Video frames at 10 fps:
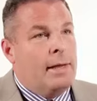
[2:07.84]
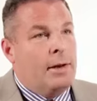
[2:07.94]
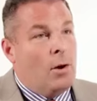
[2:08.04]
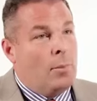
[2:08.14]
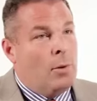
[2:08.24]
in
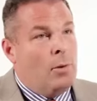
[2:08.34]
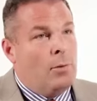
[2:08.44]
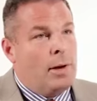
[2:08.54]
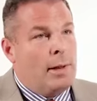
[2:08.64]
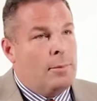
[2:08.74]
our
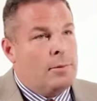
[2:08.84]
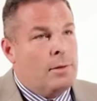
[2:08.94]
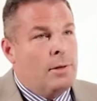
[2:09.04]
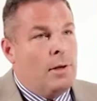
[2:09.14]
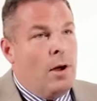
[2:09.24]
programs
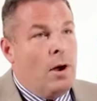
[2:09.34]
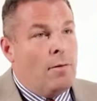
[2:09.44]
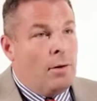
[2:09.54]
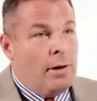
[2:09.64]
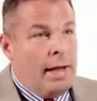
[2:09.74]
are
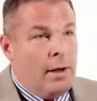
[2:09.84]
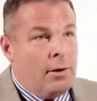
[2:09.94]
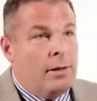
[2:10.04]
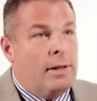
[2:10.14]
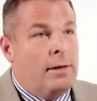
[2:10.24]
very
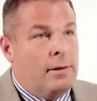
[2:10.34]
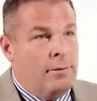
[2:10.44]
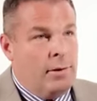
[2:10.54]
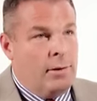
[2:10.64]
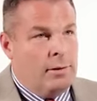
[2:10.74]
calculated and
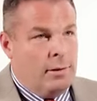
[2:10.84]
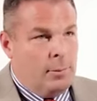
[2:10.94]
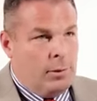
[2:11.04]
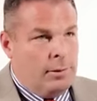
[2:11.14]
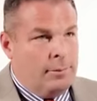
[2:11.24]
very
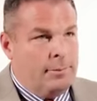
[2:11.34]
deliberate.